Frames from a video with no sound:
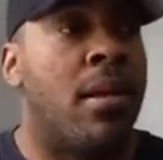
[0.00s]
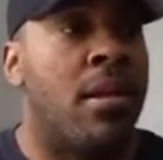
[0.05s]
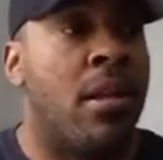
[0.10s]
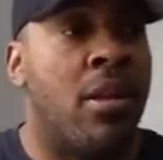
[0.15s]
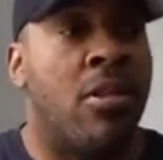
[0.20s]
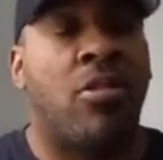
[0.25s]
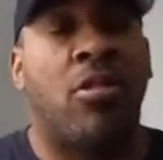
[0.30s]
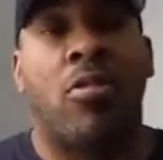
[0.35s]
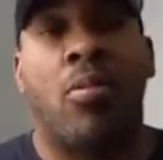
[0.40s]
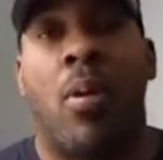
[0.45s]

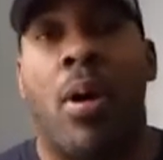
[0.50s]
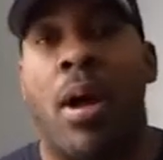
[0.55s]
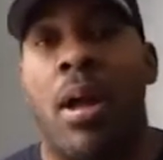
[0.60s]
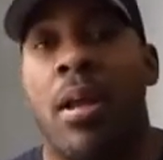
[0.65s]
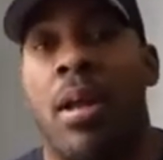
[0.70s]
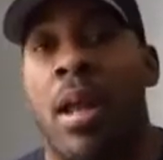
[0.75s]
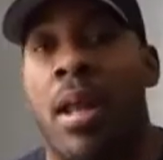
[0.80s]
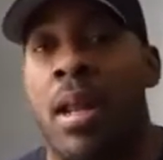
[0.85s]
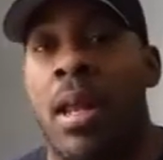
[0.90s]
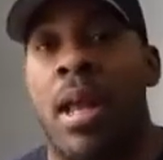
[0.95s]
This is
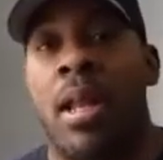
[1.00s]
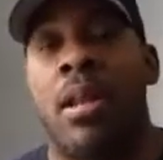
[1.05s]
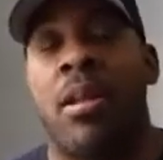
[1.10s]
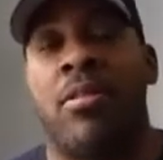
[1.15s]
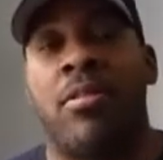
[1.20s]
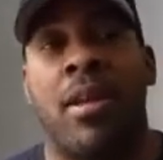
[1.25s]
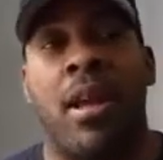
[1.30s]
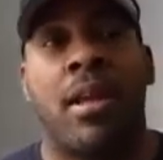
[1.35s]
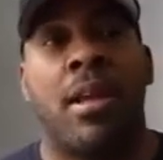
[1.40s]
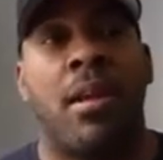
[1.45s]
why, and the
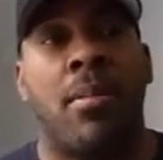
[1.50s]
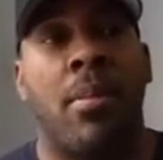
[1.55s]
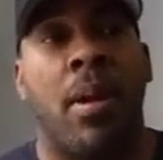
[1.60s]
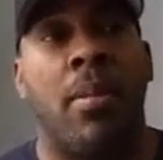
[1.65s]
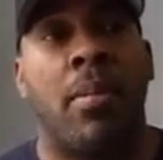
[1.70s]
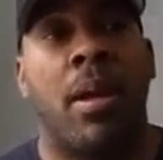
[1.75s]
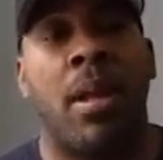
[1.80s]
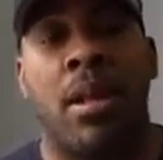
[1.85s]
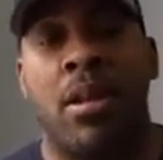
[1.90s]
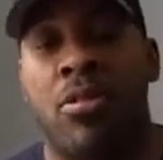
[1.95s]
Second
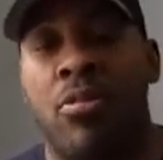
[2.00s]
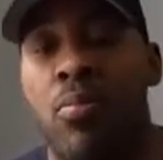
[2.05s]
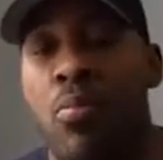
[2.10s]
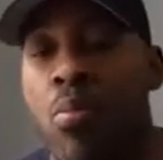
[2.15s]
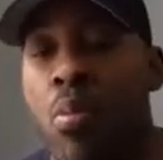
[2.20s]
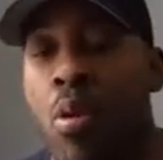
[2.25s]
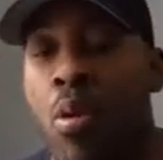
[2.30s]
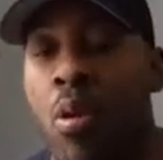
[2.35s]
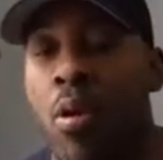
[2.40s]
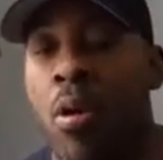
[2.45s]
Amendment, and it's
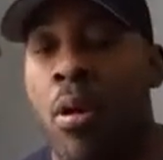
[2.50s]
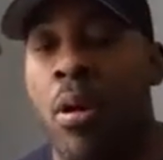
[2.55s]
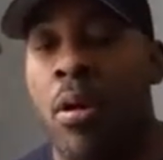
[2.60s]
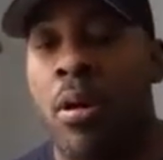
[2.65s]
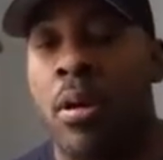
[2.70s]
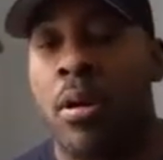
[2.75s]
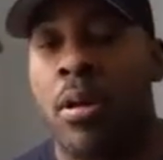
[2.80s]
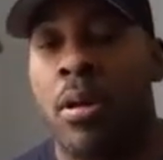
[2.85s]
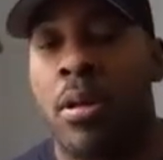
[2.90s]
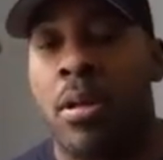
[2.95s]

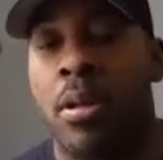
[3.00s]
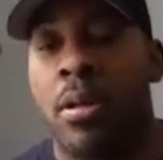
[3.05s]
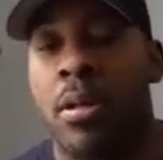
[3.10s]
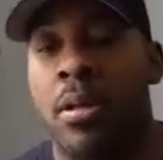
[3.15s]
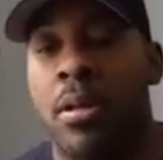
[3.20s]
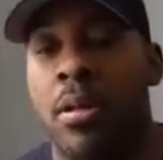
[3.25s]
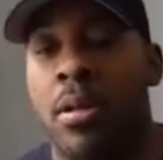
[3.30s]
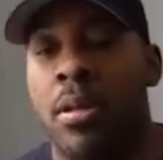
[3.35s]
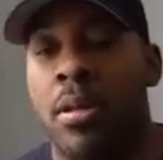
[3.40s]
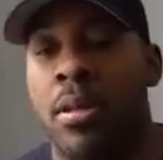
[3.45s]
more
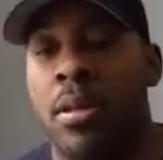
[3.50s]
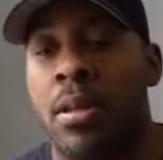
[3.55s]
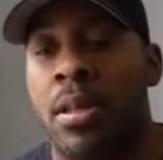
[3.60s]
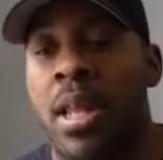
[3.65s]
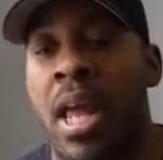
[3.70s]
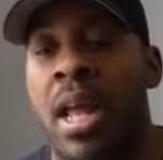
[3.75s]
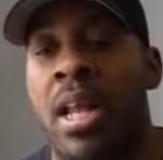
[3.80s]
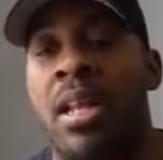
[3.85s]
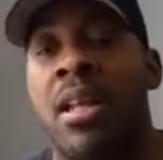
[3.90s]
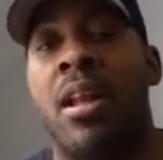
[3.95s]

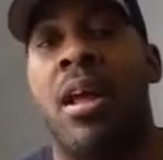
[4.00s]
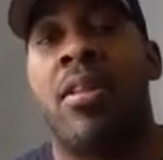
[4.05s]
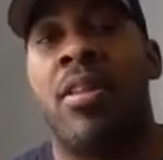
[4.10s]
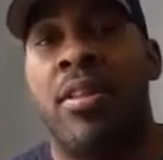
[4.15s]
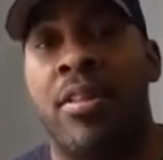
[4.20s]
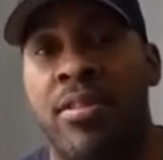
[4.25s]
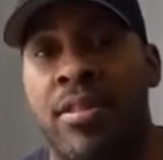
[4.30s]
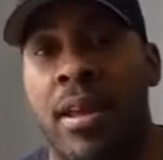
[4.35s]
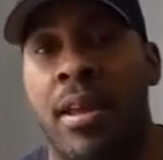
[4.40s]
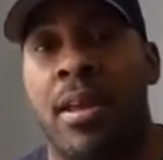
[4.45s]
than
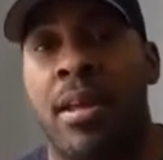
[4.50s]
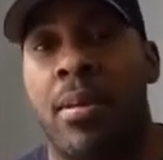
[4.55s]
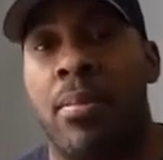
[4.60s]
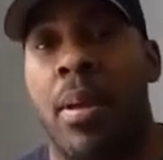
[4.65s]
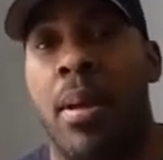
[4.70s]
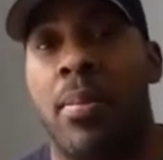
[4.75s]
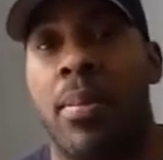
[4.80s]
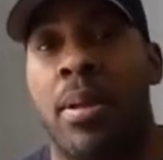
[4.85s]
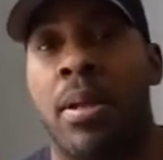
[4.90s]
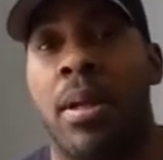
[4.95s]
the Second
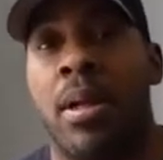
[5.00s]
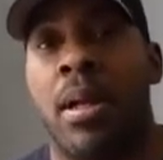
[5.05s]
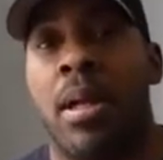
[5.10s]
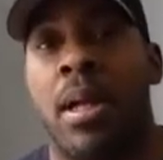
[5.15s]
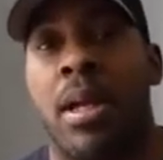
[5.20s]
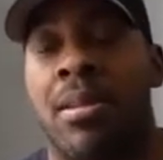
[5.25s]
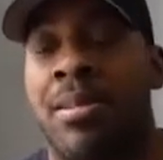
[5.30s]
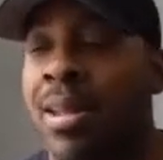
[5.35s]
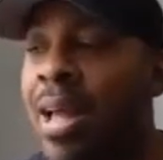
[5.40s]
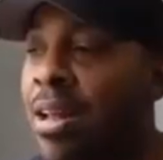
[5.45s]
Amendment.
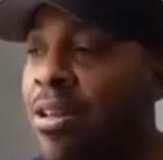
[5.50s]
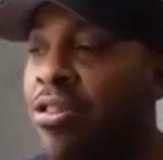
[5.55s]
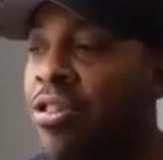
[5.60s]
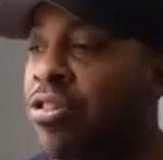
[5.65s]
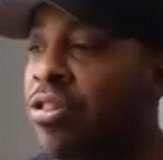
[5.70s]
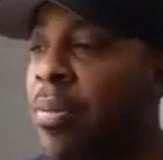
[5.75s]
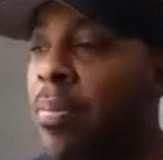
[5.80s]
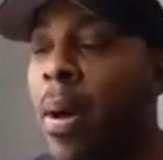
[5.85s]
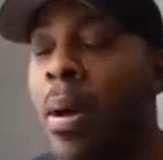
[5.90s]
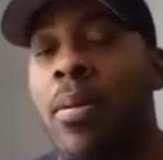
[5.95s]
It's not
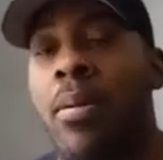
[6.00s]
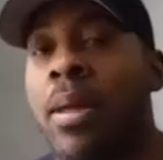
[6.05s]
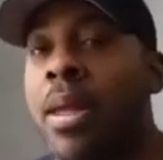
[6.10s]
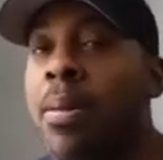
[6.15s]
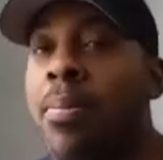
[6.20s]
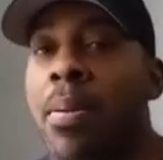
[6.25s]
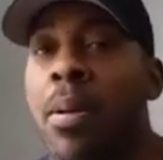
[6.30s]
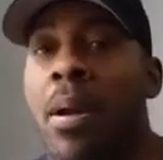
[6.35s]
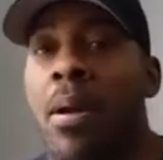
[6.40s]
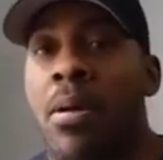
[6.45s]
just about
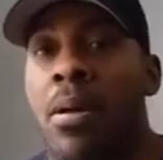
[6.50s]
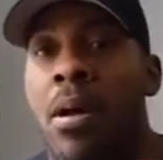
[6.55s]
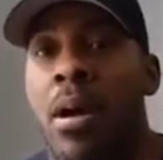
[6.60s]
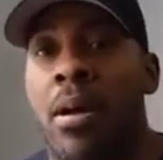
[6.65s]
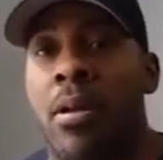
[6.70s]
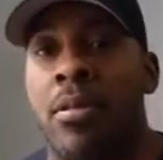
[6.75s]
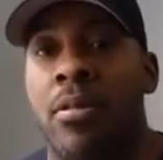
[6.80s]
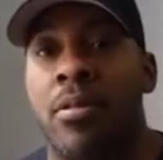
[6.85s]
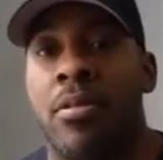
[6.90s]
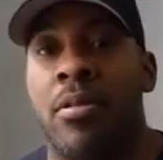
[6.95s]
keeping our
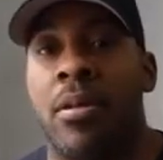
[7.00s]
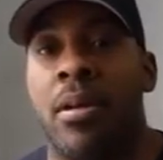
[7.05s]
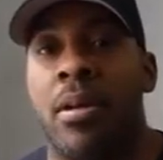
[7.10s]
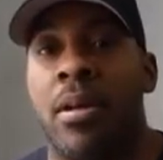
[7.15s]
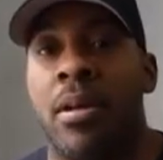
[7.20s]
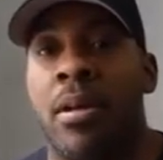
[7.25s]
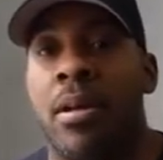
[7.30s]
guns.